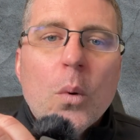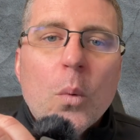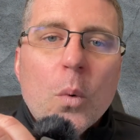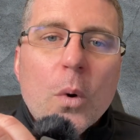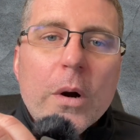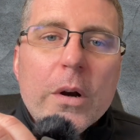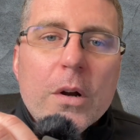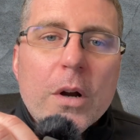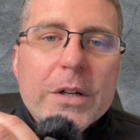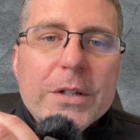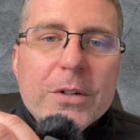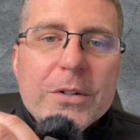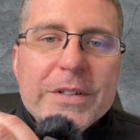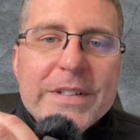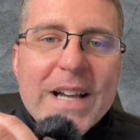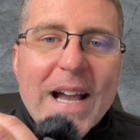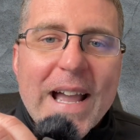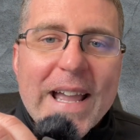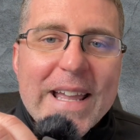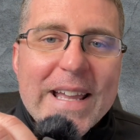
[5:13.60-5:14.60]
Work on your
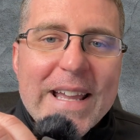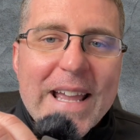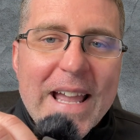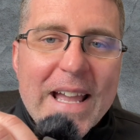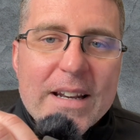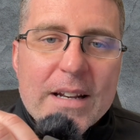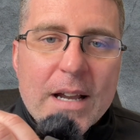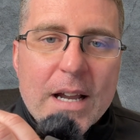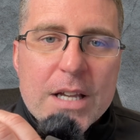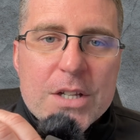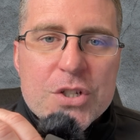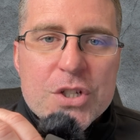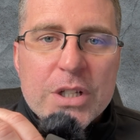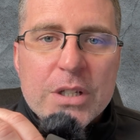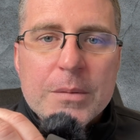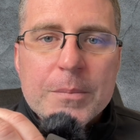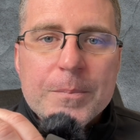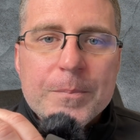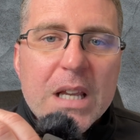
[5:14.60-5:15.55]
diet and hygiene.